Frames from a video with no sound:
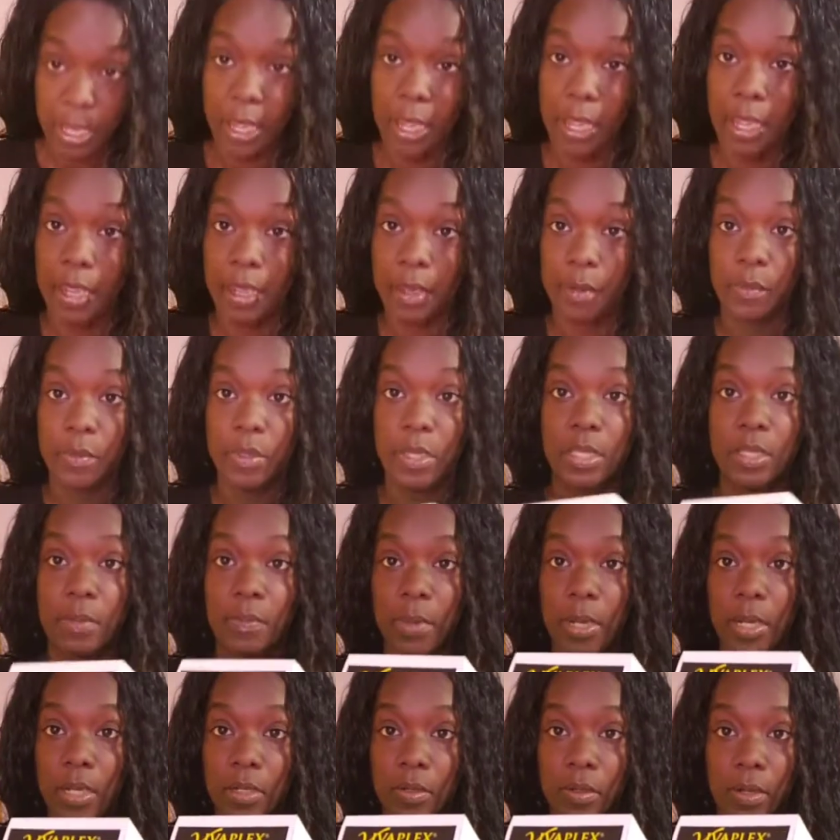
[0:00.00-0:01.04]
I have this
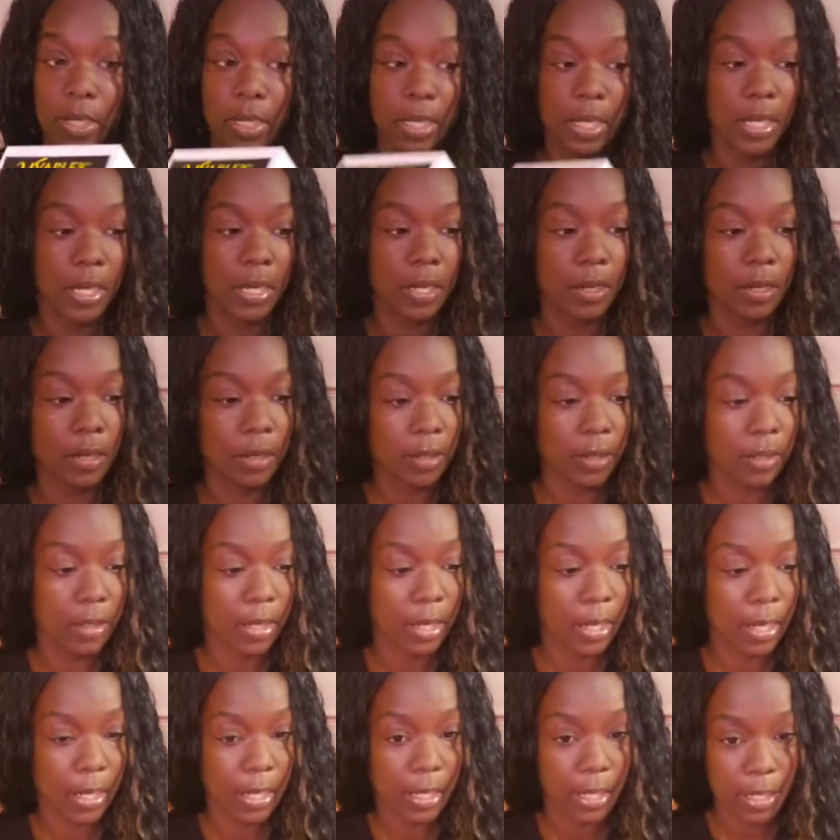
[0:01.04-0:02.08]
box right here,
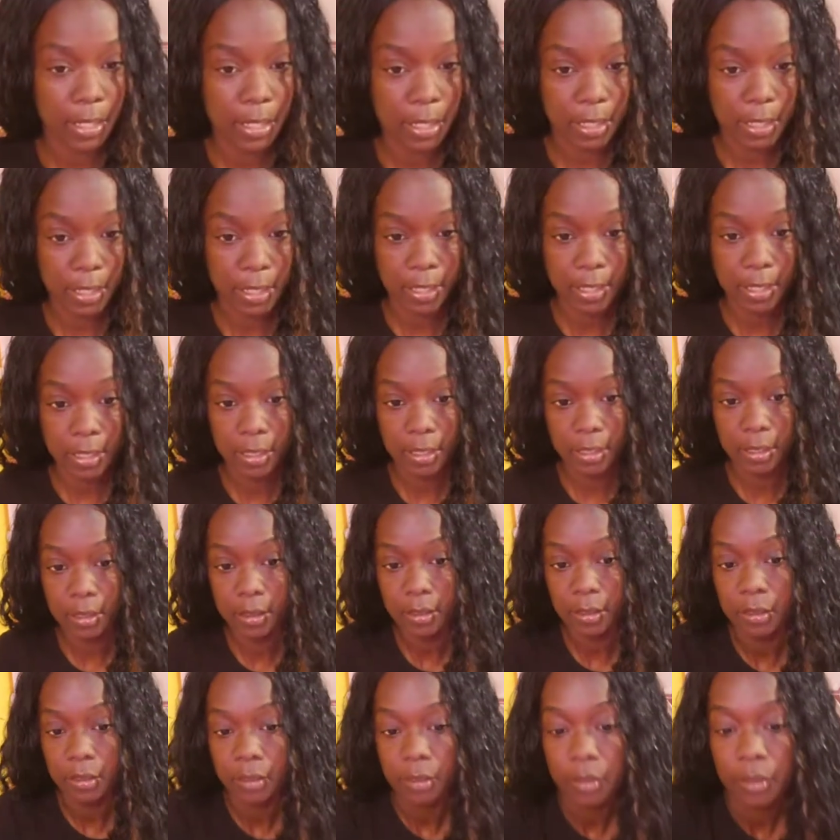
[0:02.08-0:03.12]
and
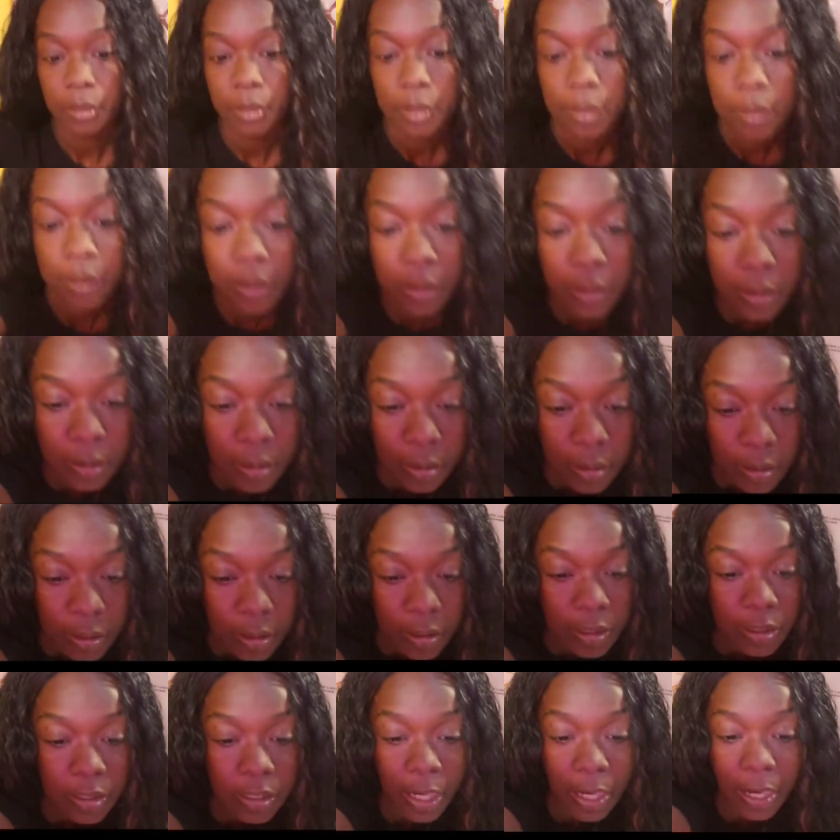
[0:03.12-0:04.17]

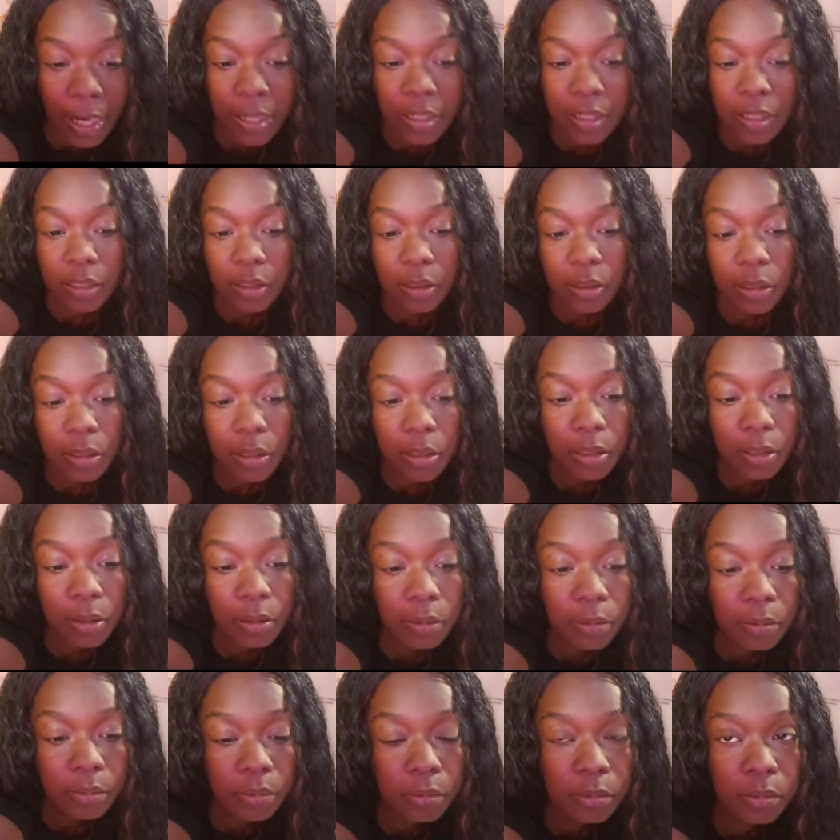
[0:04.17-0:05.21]
it's actually
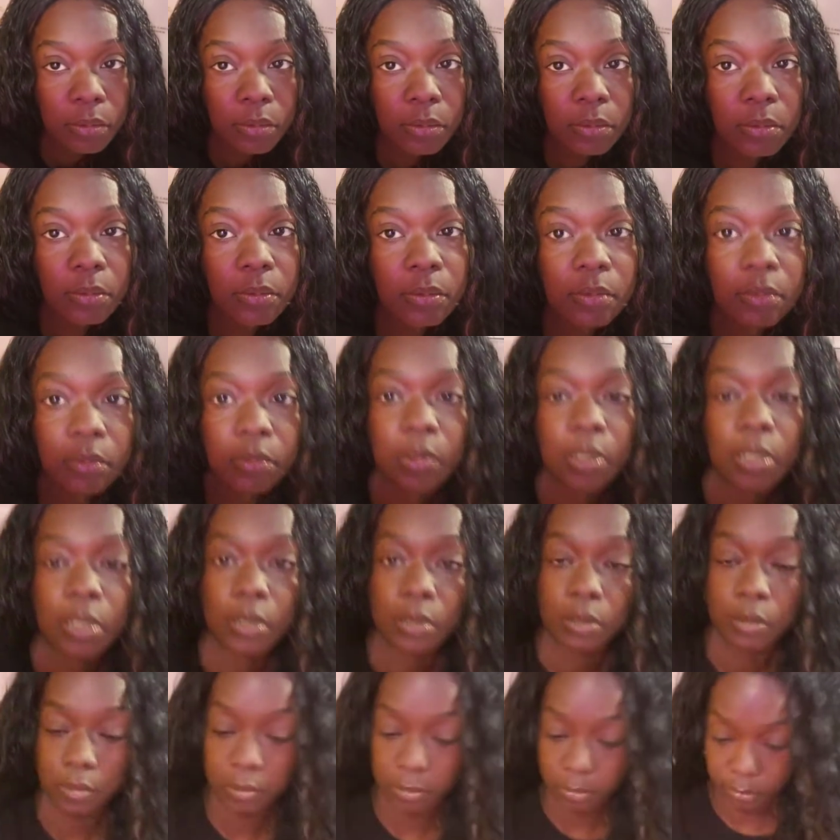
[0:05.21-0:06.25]

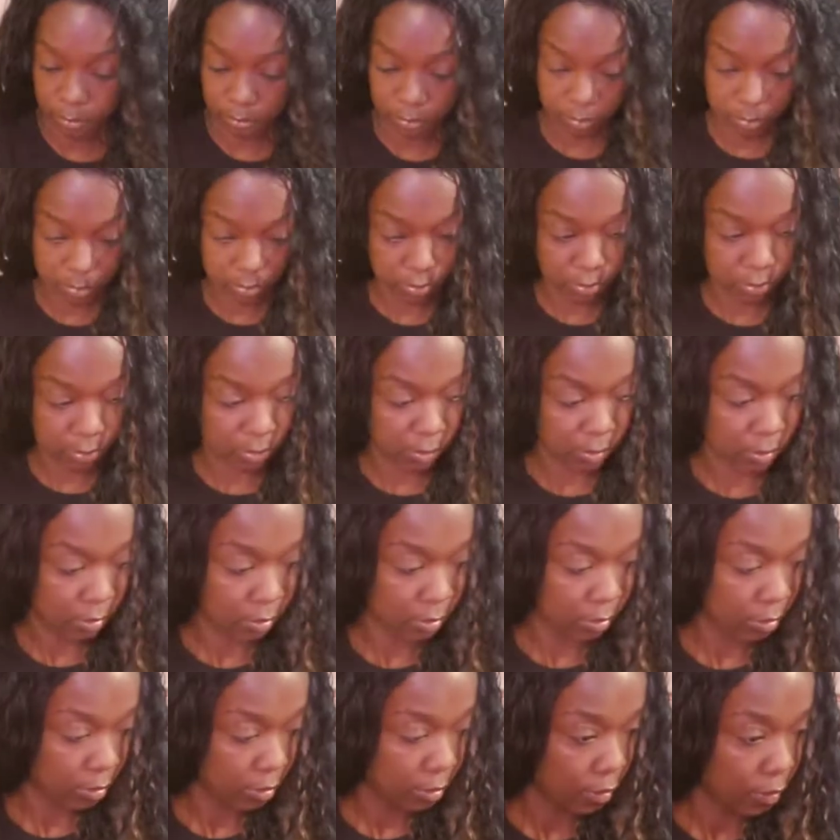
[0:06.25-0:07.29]

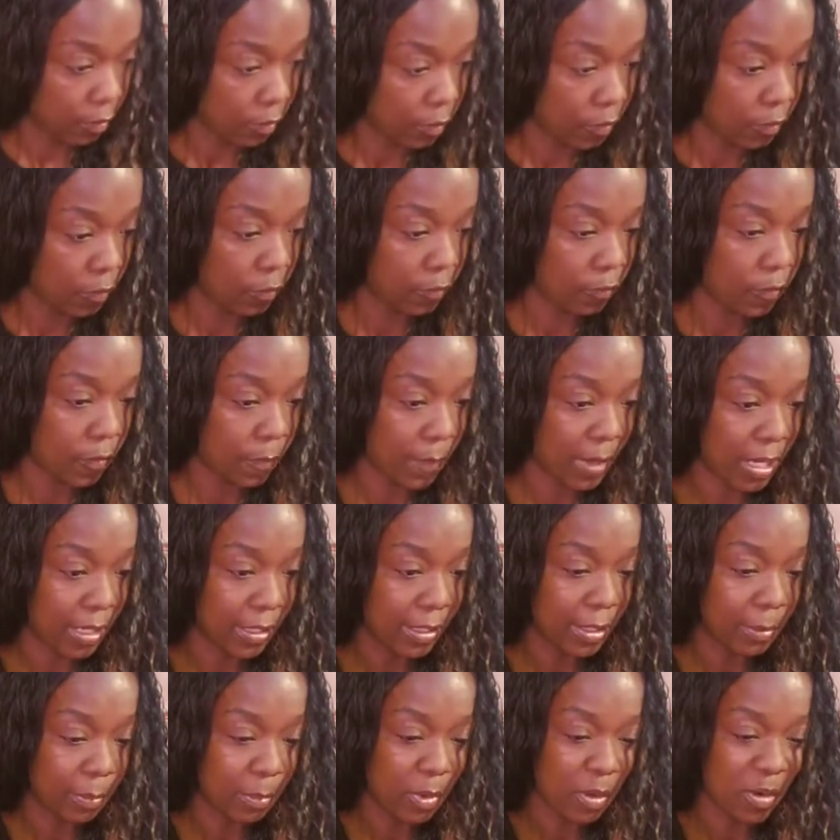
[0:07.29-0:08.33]
for my
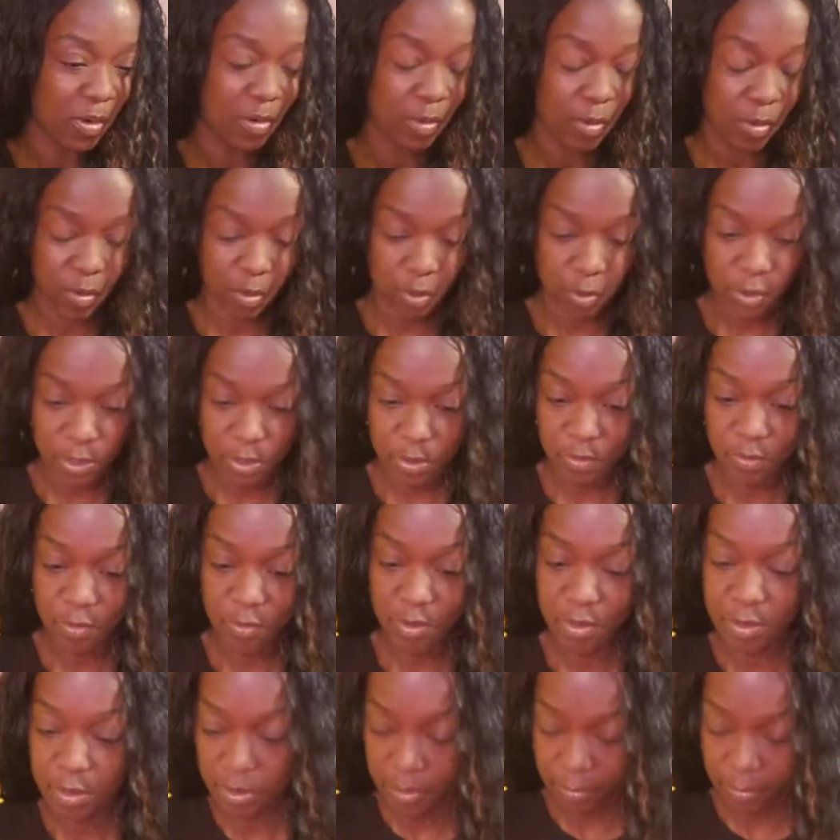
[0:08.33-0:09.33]
lip oils.